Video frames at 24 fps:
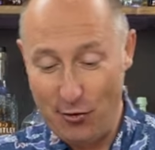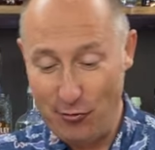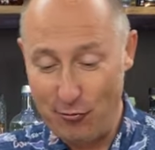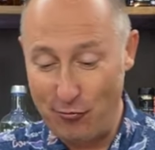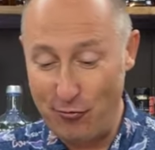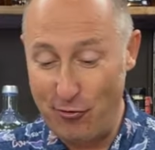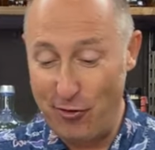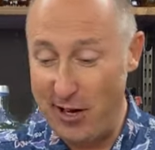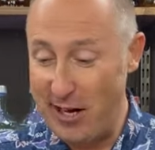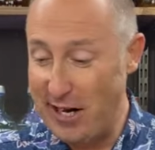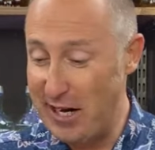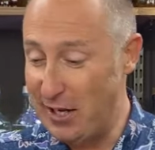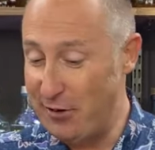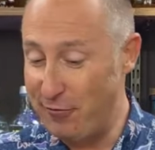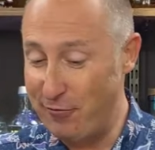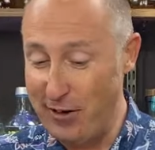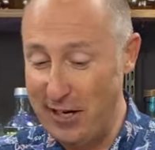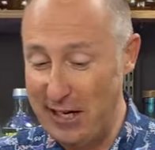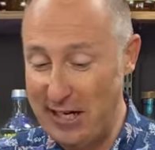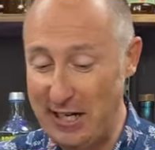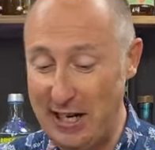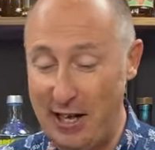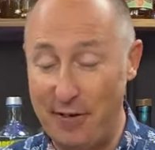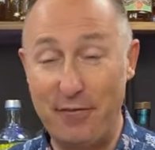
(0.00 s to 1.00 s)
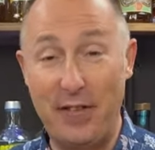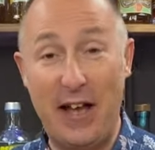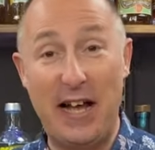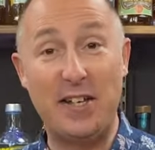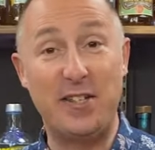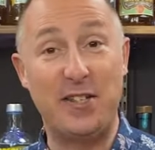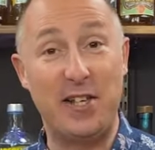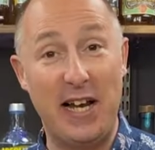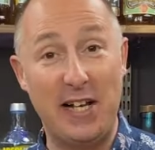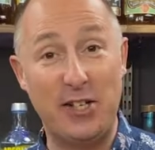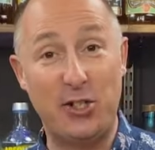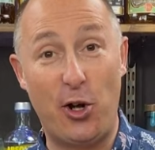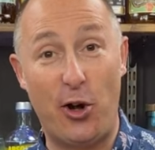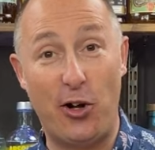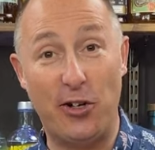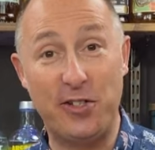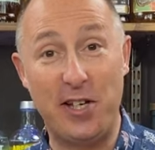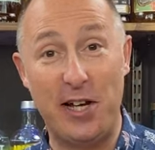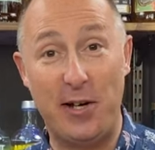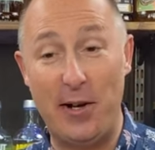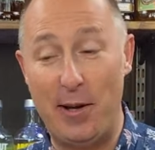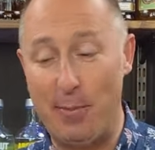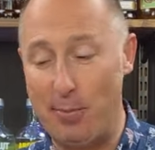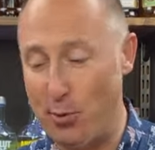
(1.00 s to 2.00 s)
Really, really love that. So that's
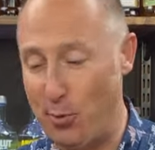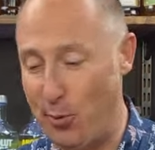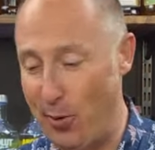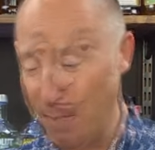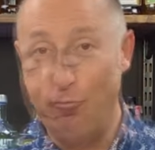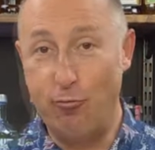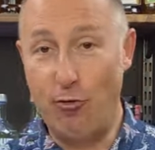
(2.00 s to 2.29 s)
cocktail number one.